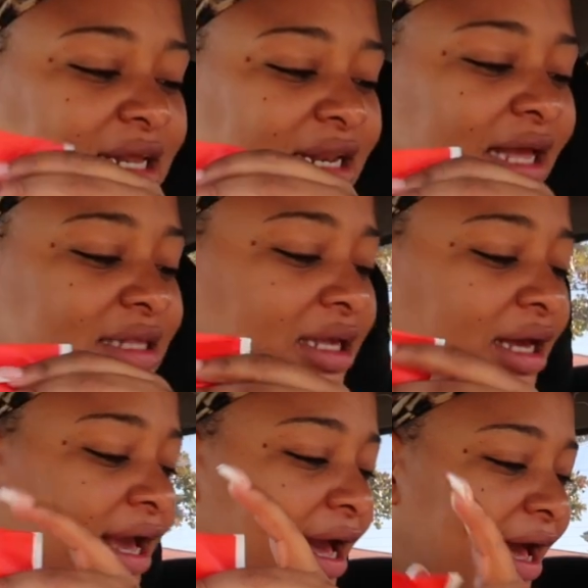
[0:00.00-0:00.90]
the next thing
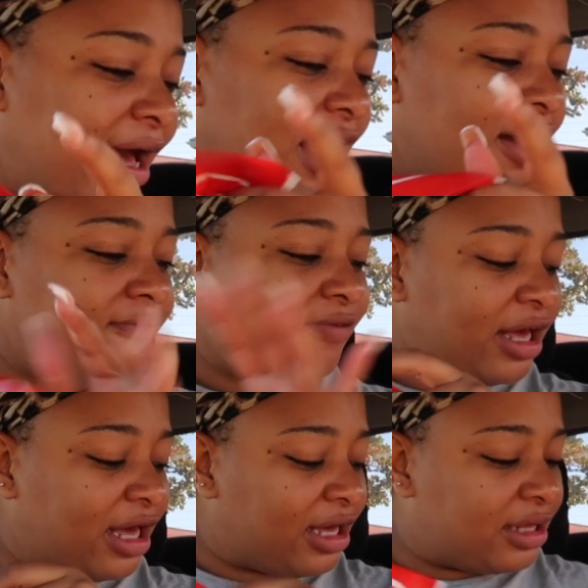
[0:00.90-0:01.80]
I have
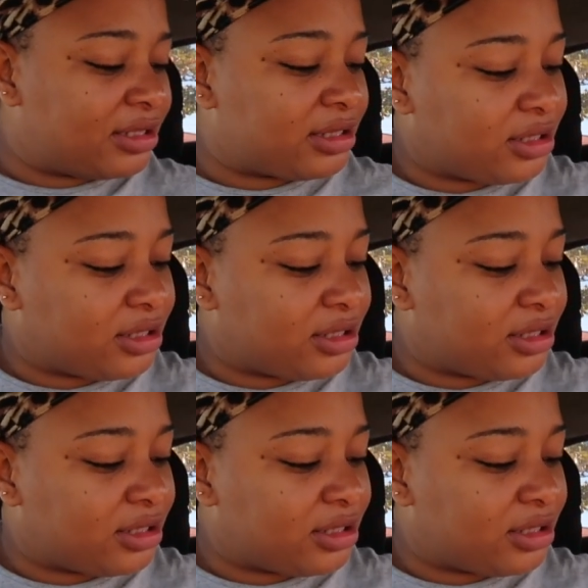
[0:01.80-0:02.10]
is,